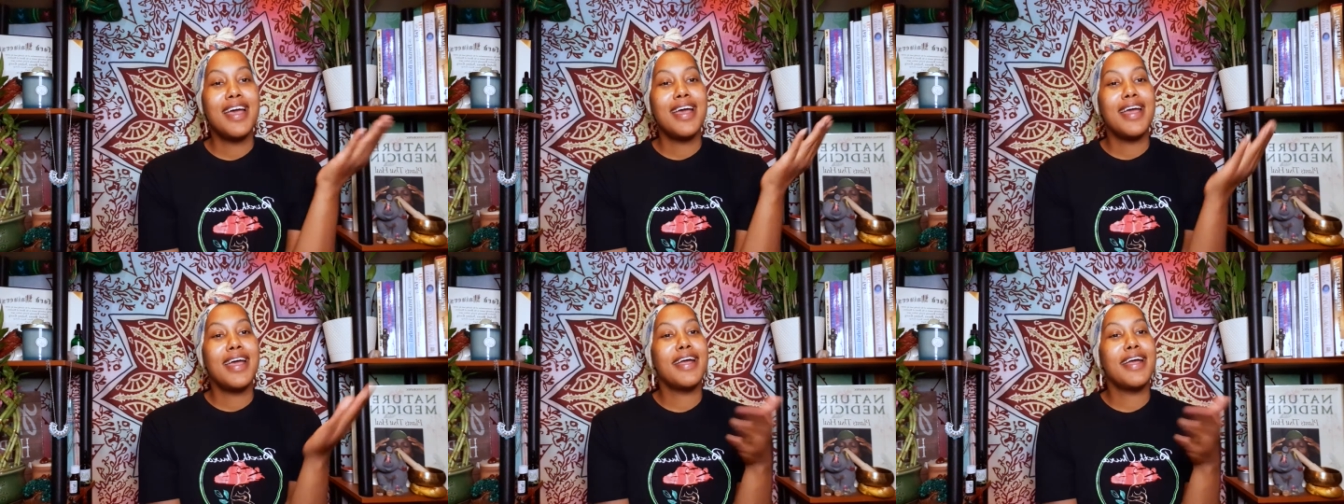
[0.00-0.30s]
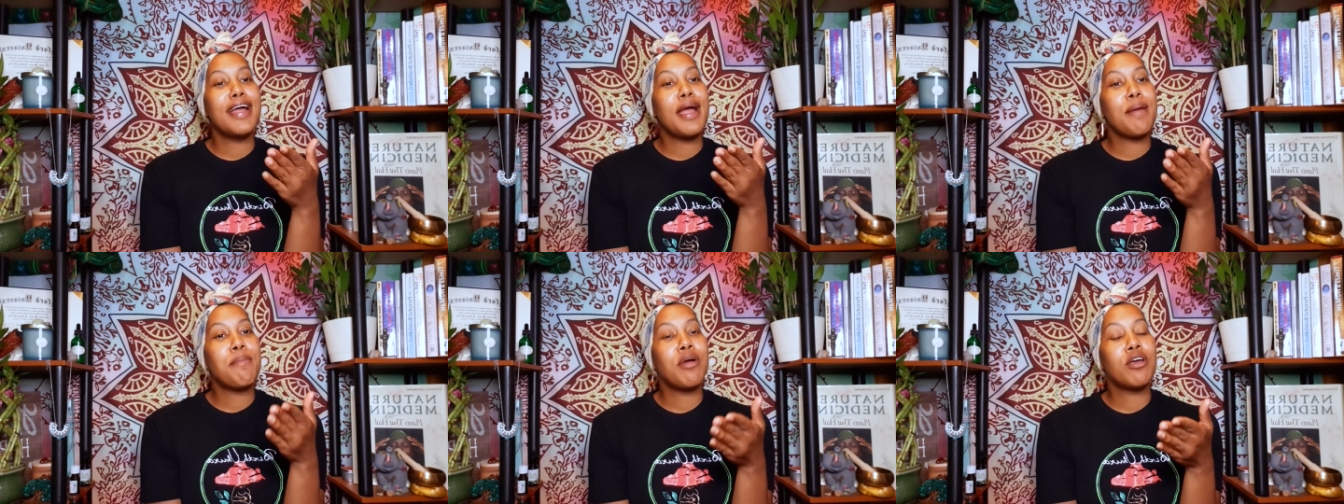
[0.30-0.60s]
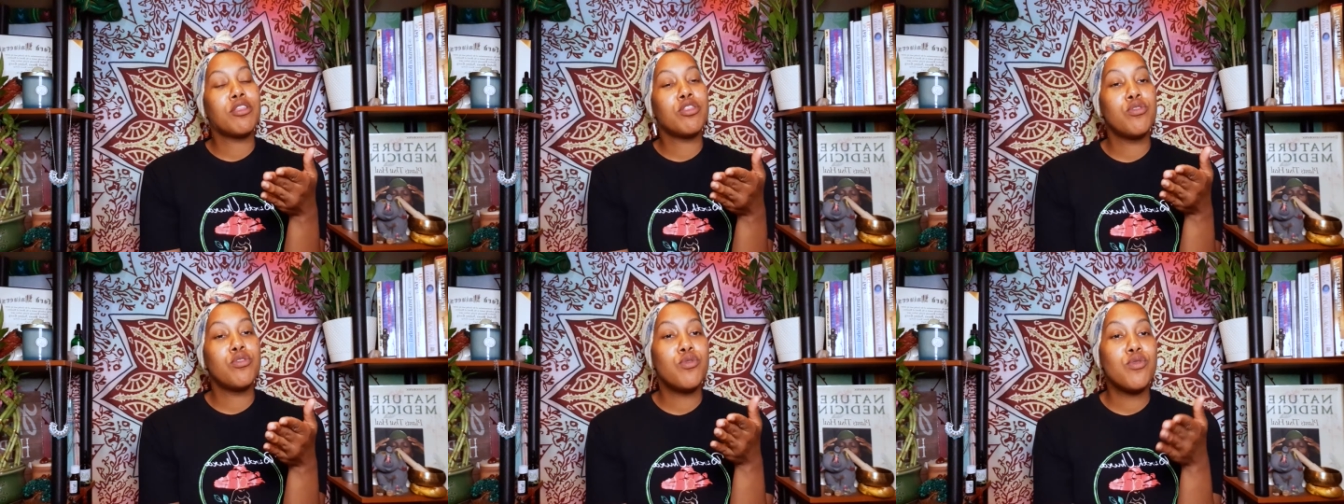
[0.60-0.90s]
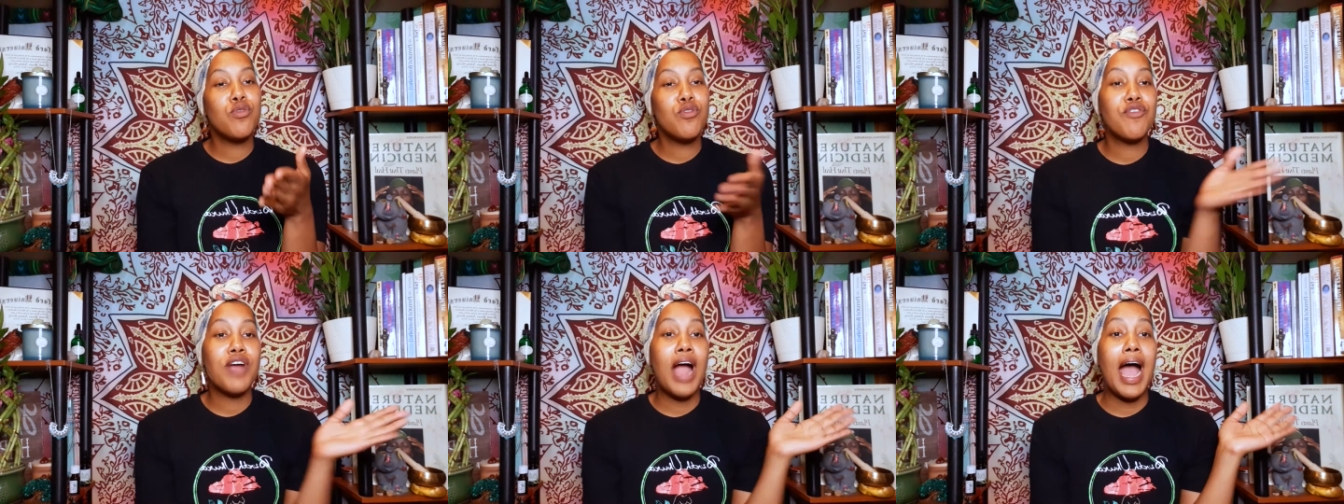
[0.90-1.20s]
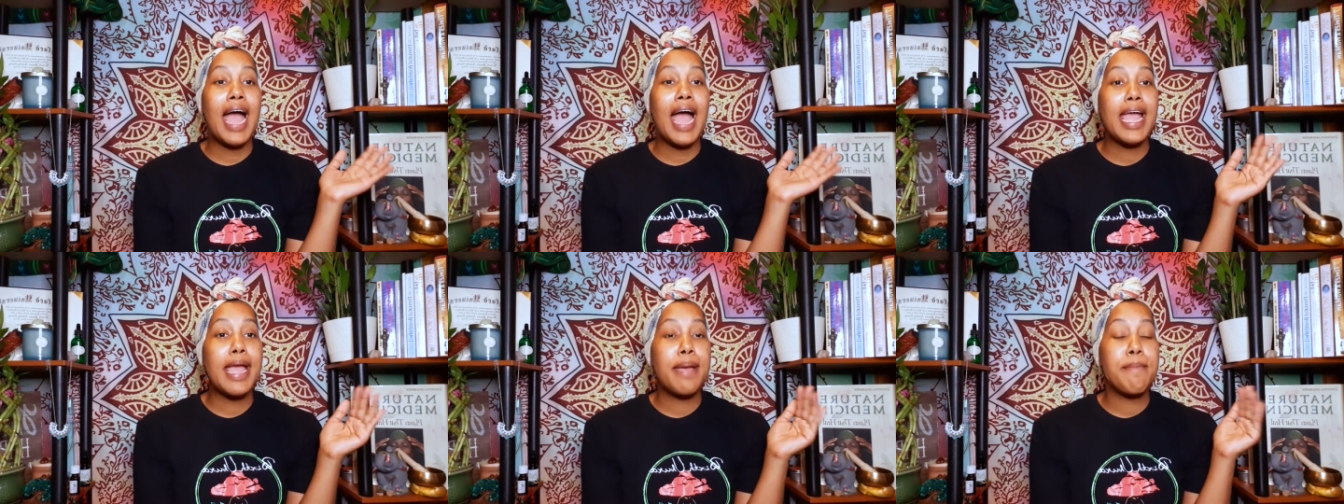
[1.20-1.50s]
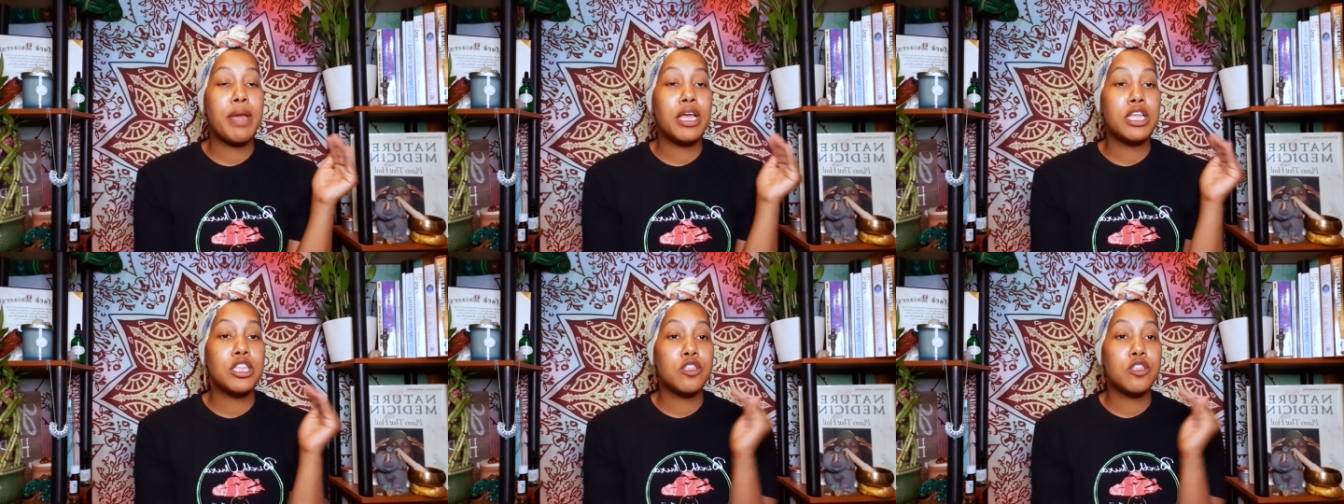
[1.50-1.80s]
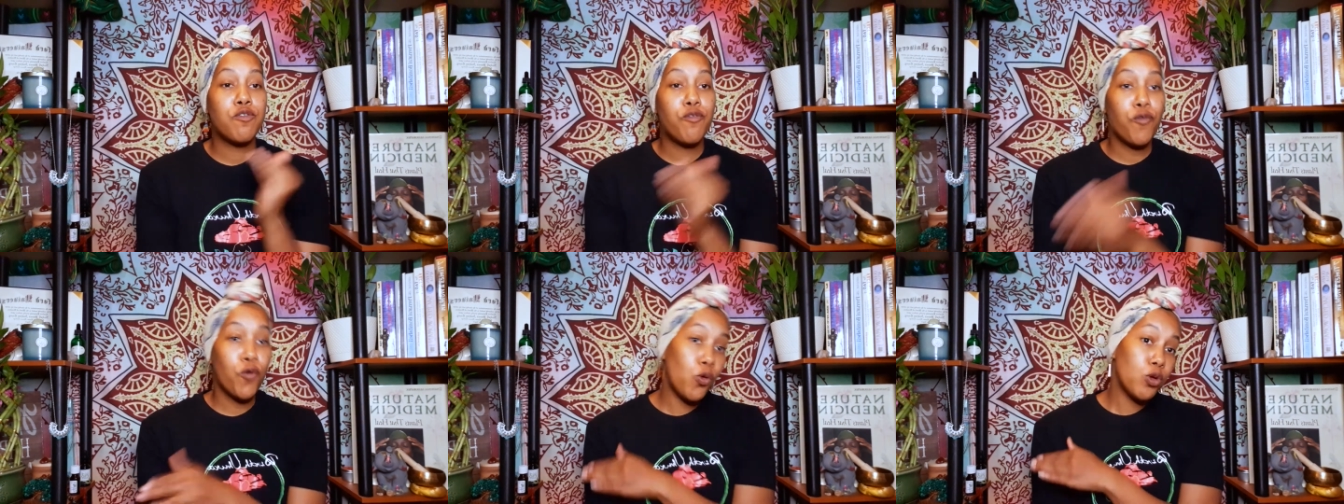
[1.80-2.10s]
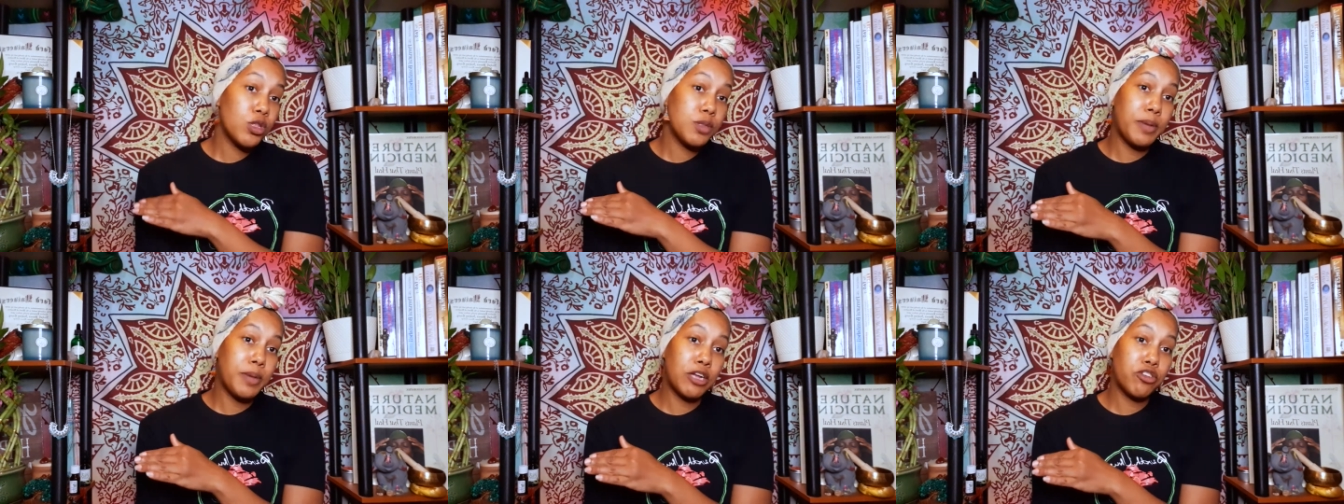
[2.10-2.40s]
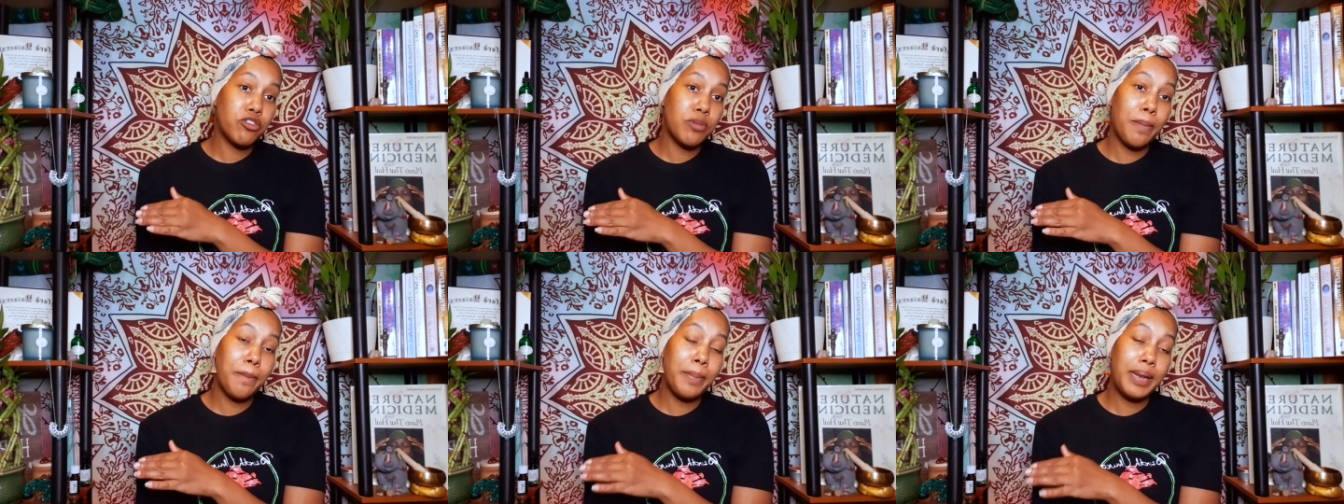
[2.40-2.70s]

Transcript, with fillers: Here at Birth Uhura, I am a full-spectrum,